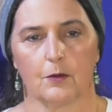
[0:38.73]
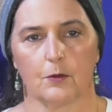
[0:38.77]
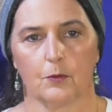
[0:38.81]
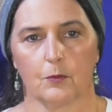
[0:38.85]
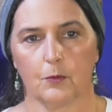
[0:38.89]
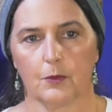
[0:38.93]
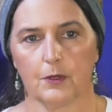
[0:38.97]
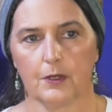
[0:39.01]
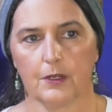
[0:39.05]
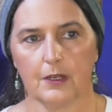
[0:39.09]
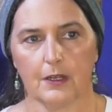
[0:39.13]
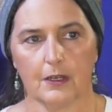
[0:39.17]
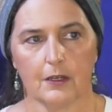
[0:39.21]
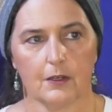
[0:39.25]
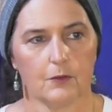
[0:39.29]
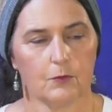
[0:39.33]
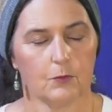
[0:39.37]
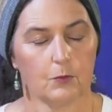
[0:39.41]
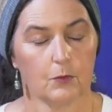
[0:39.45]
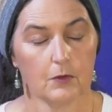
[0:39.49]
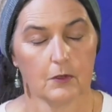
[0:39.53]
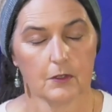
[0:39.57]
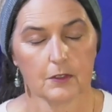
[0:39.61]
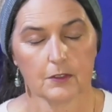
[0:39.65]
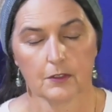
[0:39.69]
We have
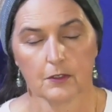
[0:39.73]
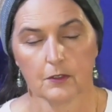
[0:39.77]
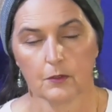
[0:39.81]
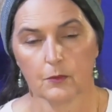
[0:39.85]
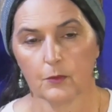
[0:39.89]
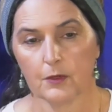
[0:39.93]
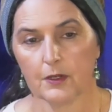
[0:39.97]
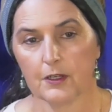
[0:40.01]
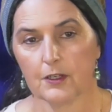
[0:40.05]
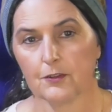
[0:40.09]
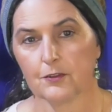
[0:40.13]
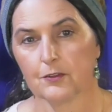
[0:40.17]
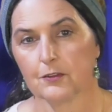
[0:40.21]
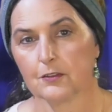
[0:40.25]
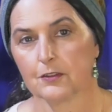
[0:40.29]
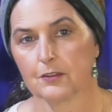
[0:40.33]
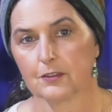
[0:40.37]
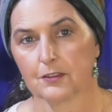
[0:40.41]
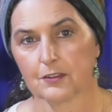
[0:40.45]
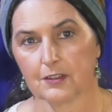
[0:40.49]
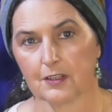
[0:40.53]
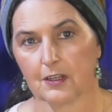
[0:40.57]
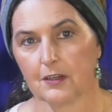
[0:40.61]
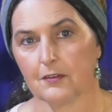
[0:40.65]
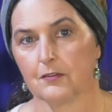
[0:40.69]
worked our way through the
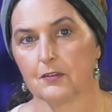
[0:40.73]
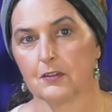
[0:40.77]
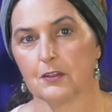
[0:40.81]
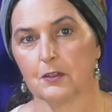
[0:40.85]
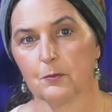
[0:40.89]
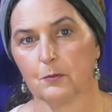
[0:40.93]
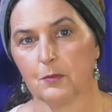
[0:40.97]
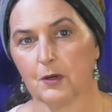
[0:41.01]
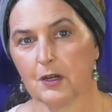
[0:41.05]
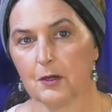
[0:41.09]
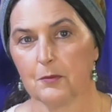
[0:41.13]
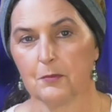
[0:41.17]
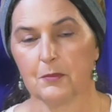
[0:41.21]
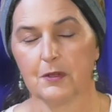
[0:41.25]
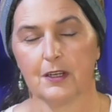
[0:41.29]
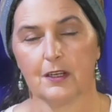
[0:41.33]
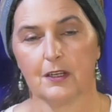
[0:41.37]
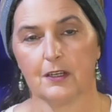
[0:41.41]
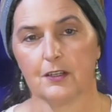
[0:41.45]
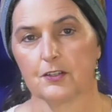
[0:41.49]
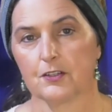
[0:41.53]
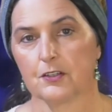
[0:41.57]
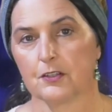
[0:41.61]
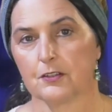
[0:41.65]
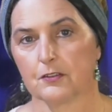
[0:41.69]
seven
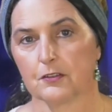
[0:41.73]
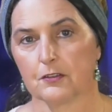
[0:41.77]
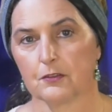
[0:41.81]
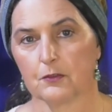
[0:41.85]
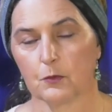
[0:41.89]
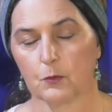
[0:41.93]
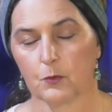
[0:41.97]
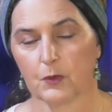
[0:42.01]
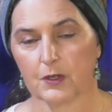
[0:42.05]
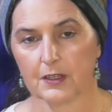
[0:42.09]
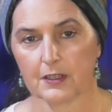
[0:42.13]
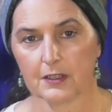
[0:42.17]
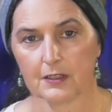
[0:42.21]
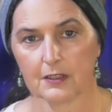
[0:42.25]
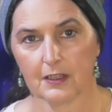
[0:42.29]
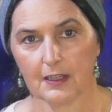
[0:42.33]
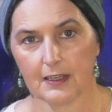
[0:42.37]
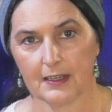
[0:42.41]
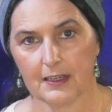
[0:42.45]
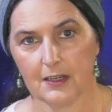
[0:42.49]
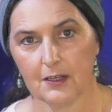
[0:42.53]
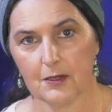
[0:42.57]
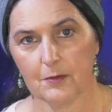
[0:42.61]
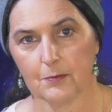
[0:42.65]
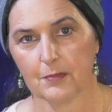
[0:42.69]
abominations of the wicked
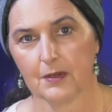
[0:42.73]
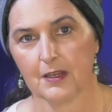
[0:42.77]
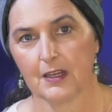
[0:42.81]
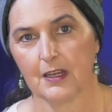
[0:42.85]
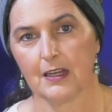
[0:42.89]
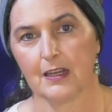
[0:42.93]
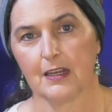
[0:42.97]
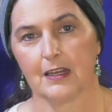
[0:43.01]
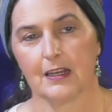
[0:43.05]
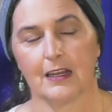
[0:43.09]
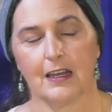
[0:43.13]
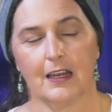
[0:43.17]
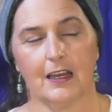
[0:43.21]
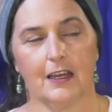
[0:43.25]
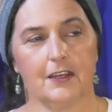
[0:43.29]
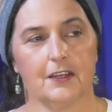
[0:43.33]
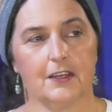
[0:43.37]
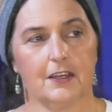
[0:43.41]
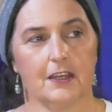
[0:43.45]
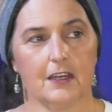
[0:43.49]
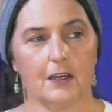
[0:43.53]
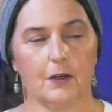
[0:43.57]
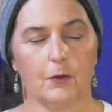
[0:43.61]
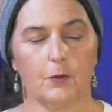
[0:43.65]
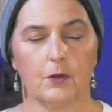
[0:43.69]
lamp, and
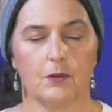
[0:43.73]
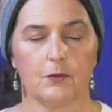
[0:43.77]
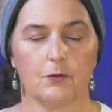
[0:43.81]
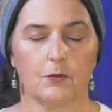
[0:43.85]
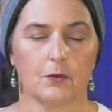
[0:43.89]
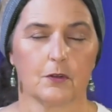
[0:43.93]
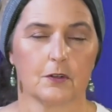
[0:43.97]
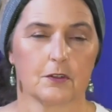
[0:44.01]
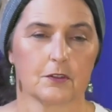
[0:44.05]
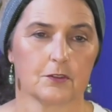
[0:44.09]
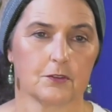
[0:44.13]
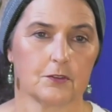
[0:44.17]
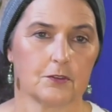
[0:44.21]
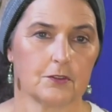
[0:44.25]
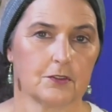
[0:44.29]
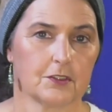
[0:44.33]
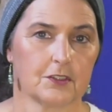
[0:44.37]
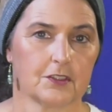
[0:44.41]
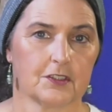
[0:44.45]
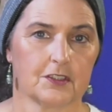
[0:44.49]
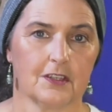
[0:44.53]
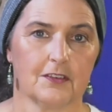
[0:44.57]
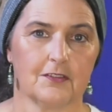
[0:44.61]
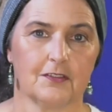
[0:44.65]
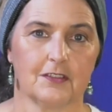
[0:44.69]
now we've worked through the
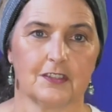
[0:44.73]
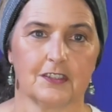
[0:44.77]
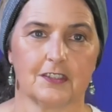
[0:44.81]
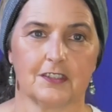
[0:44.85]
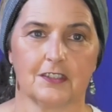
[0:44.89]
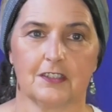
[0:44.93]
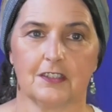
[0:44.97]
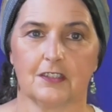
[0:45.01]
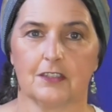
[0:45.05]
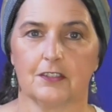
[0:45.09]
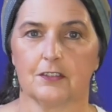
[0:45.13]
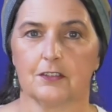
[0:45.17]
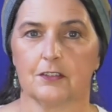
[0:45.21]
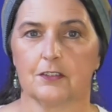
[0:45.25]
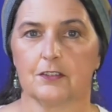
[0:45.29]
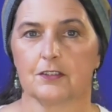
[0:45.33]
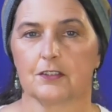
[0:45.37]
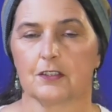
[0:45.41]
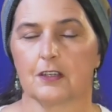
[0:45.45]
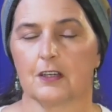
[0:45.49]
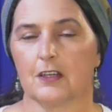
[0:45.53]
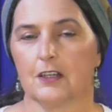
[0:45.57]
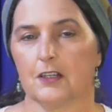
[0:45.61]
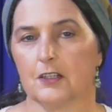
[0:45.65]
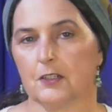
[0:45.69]
seven
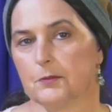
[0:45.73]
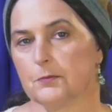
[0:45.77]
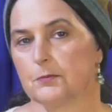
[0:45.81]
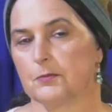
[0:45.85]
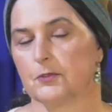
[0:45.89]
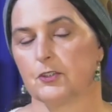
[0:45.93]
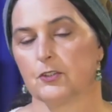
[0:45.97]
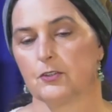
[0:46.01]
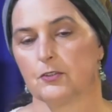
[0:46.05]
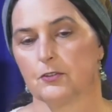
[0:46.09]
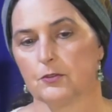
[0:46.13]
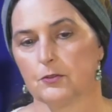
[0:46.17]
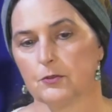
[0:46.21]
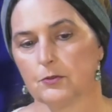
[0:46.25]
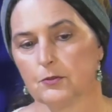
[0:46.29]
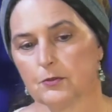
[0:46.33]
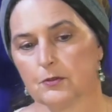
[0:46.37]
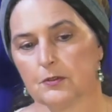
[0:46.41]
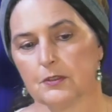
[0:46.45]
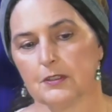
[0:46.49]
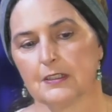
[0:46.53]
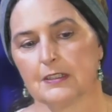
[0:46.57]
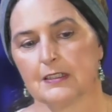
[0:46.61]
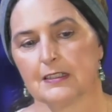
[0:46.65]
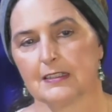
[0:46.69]
seals up
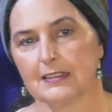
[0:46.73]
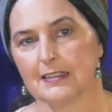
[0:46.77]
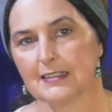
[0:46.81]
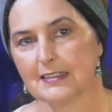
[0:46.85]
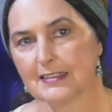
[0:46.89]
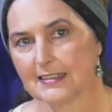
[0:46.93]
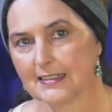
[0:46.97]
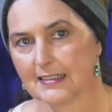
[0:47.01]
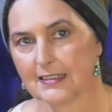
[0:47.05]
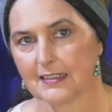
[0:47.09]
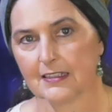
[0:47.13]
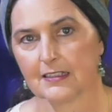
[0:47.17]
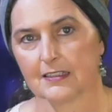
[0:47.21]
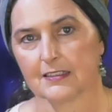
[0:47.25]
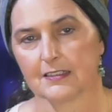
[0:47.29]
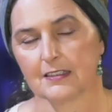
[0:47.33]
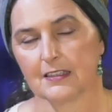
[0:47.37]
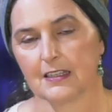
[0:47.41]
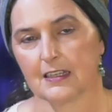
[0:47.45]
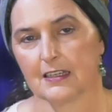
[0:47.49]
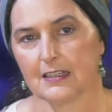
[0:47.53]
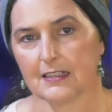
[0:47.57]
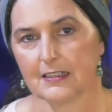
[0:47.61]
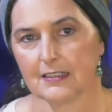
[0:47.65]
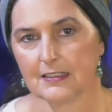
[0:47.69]
to the
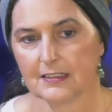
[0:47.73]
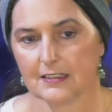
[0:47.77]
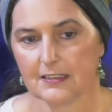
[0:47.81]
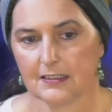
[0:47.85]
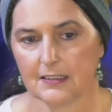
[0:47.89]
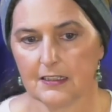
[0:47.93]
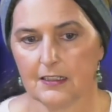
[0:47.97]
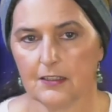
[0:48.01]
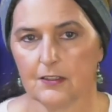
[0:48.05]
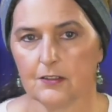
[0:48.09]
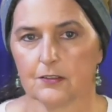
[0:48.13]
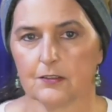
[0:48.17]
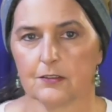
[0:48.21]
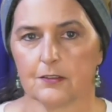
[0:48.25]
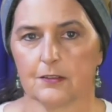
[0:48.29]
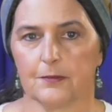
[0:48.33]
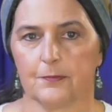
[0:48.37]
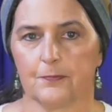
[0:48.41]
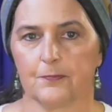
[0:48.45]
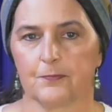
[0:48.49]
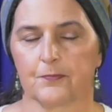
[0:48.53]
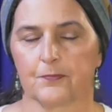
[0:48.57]
sixth seal.